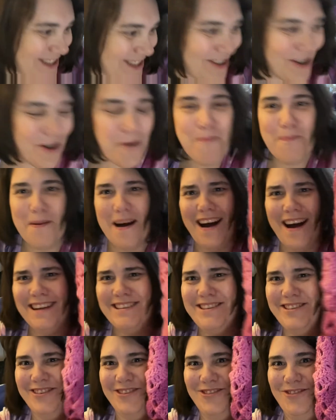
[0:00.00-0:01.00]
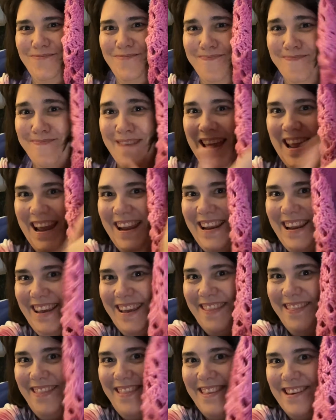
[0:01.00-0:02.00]
her poncho's made
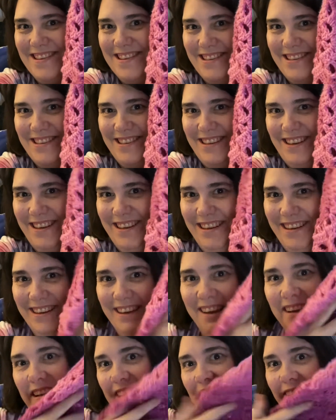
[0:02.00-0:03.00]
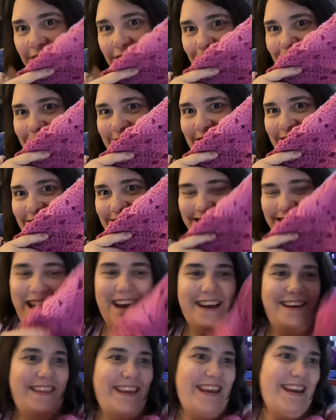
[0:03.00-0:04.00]
in this colorway
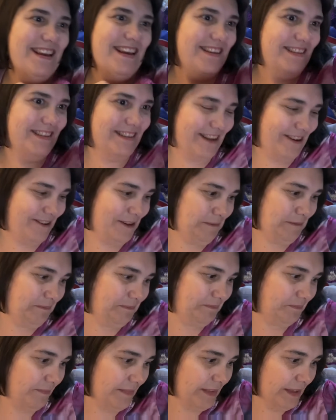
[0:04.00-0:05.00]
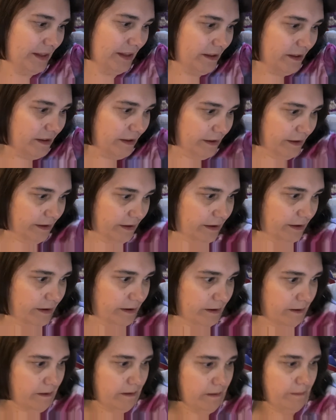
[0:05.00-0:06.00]
exactly. So,
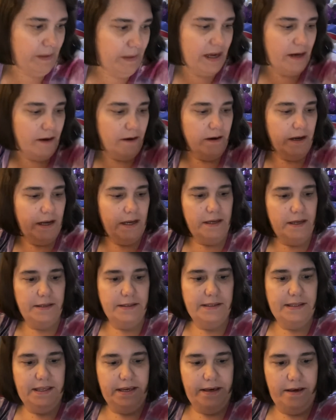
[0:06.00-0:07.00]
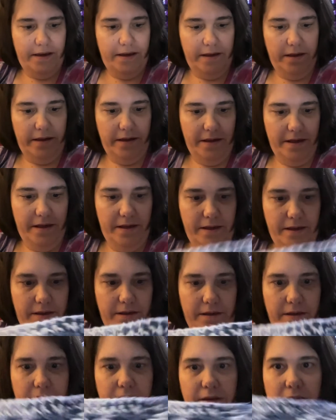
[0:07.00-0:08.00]
here is the
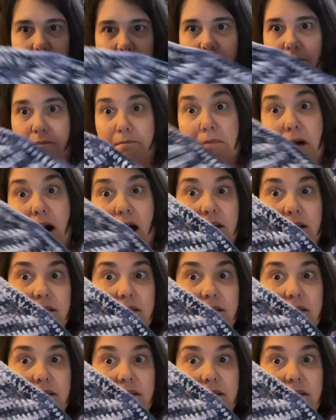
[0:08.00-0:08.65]
moss